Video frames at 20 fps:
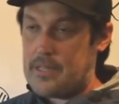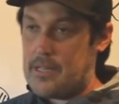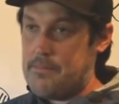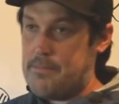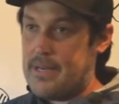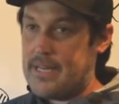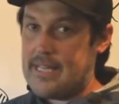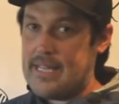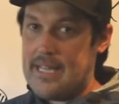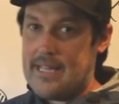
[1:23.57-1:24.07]

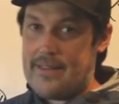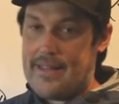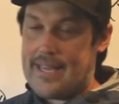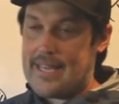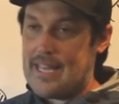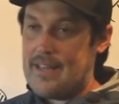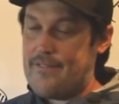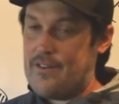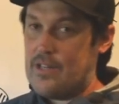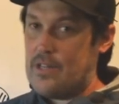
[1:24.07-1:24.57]
But again,
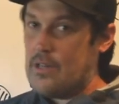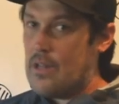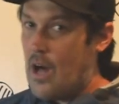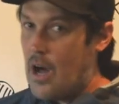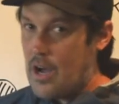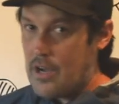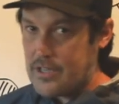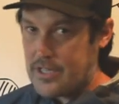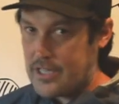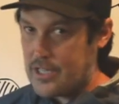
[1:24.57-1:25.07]
like if a
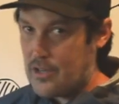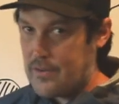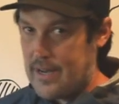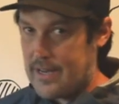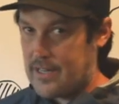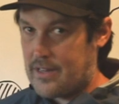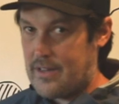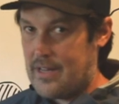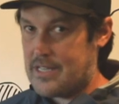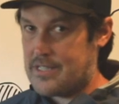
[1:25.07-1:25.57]
log can go
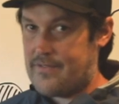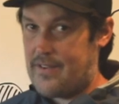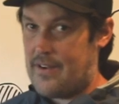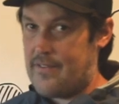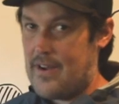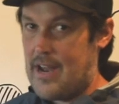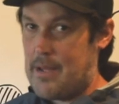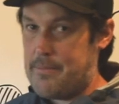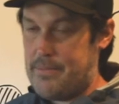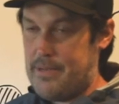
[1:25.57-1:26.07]
down a class
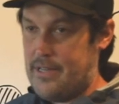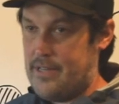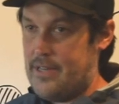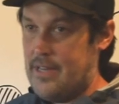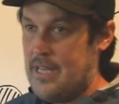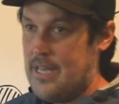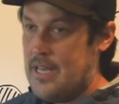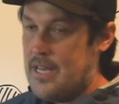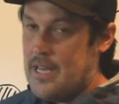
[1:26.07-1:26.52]
5 rapid,